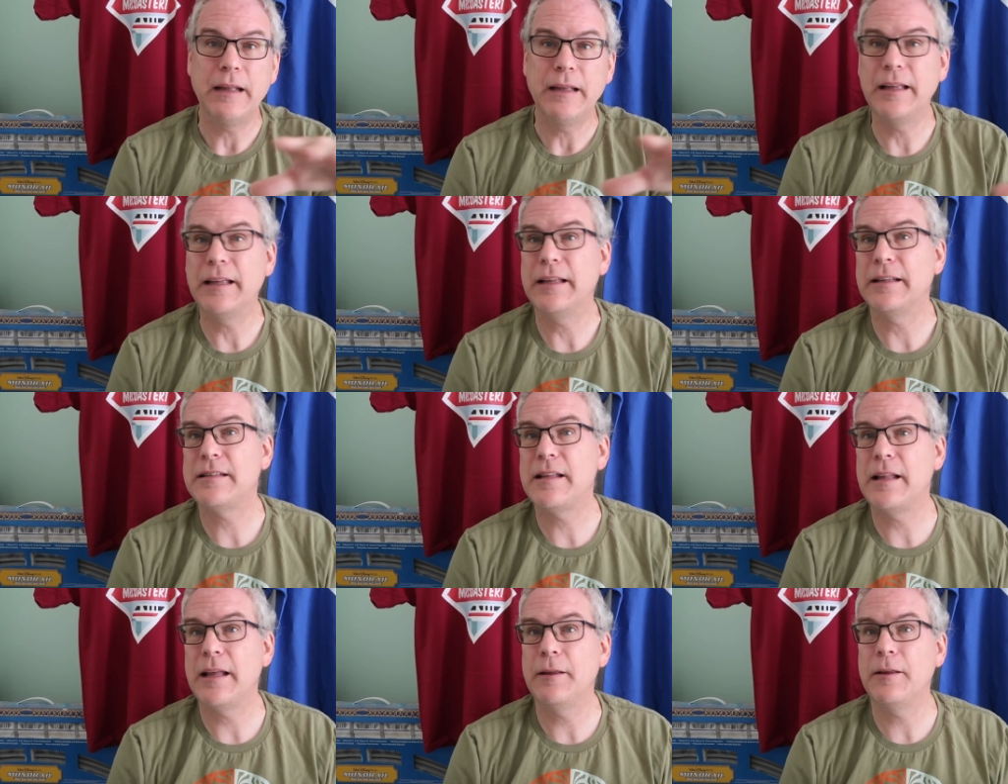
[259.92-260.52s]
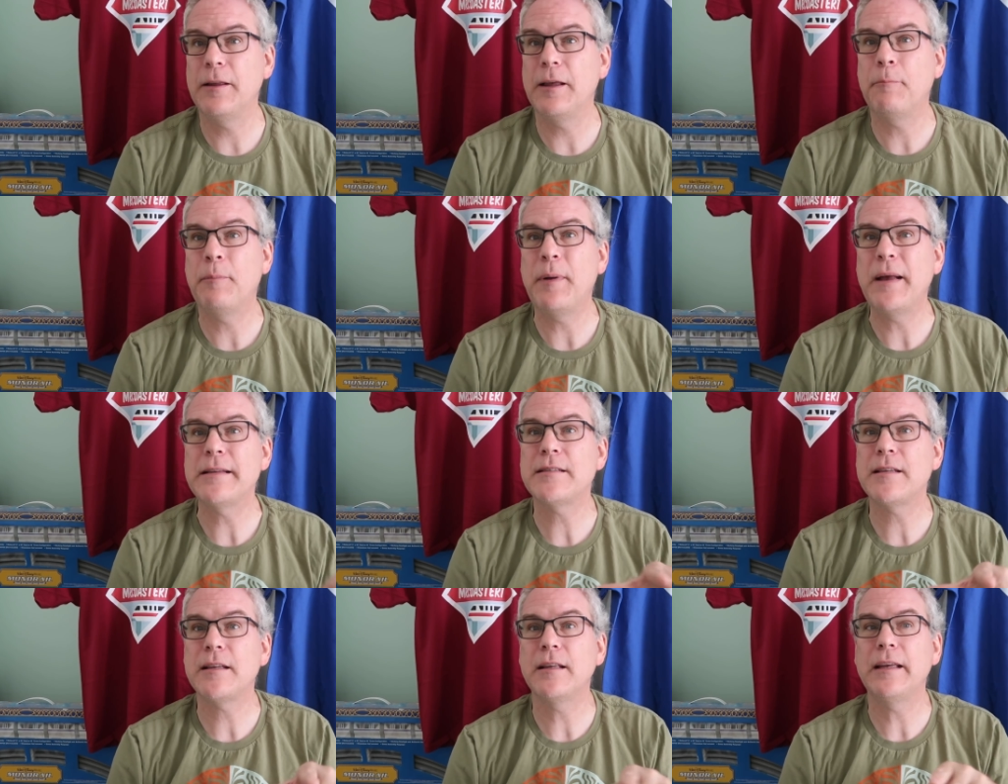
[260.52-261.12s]
It
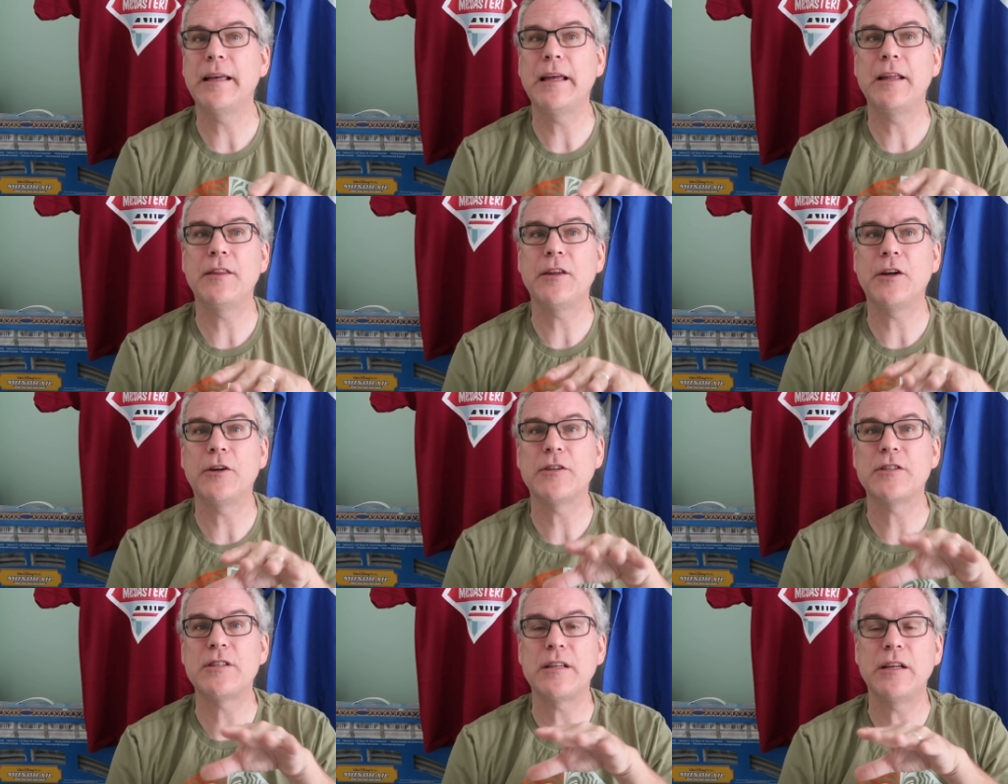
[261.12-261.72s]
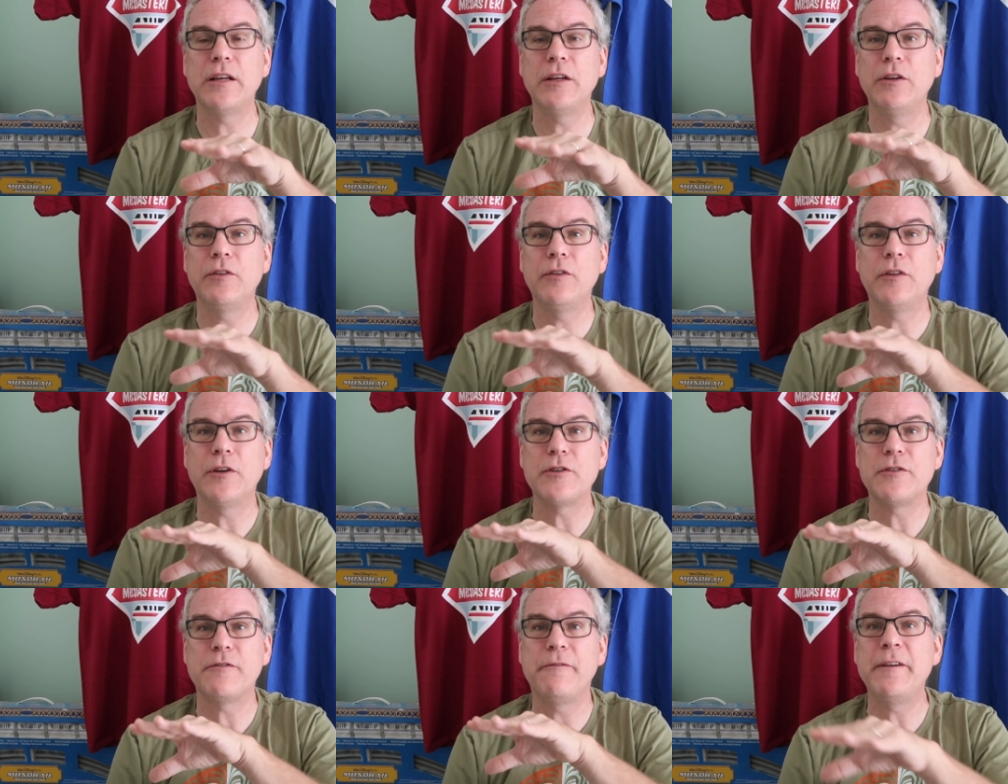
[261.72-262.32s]
basically, there's
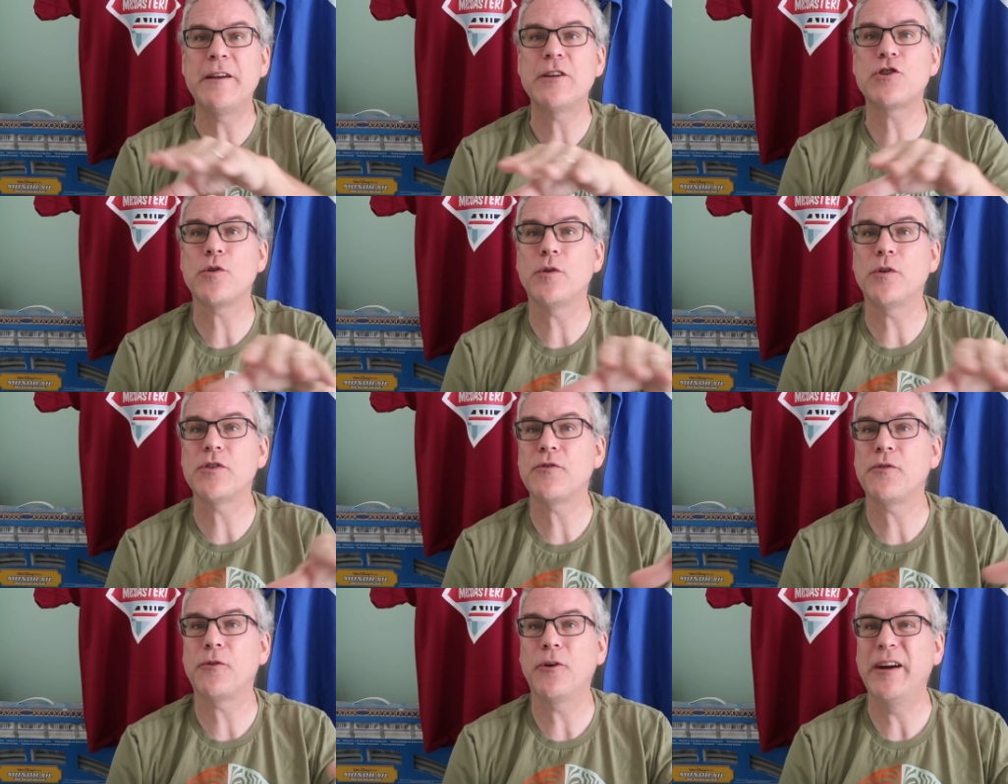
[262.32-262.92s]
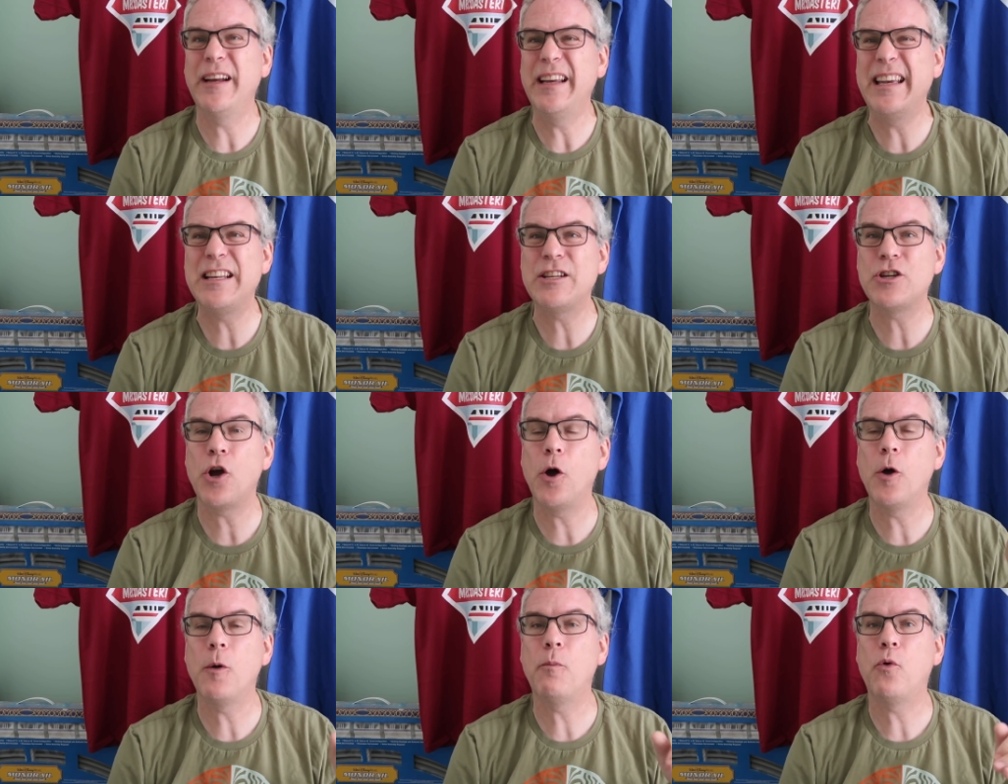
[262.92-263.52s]
visuals for
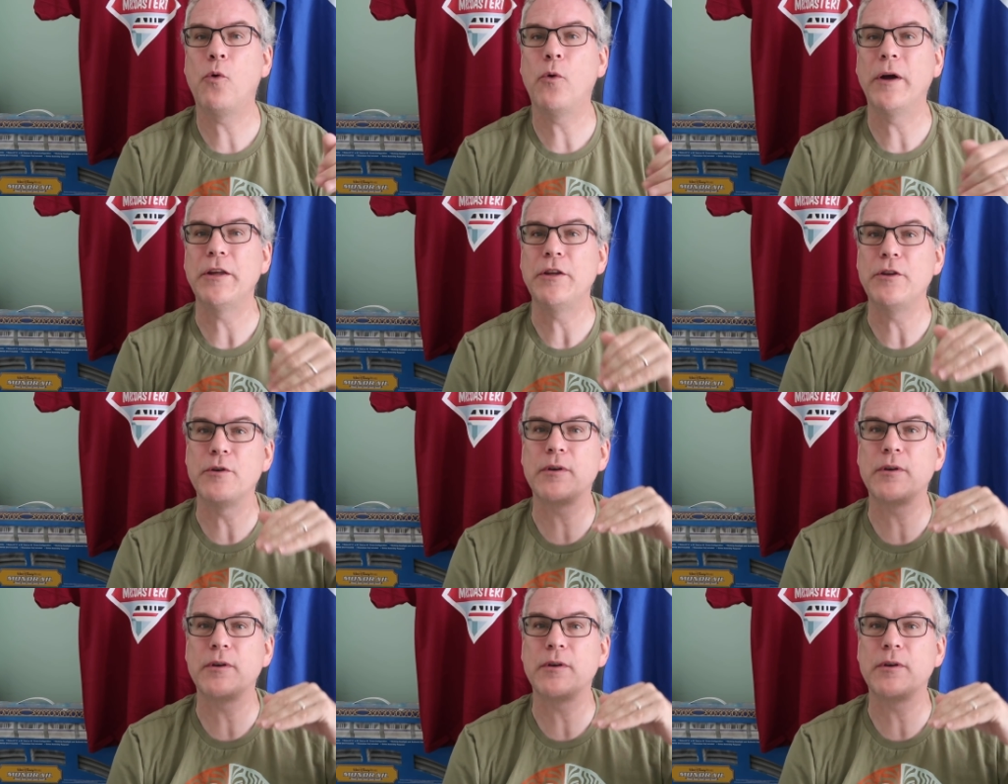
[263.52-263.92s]
each Holdpoint.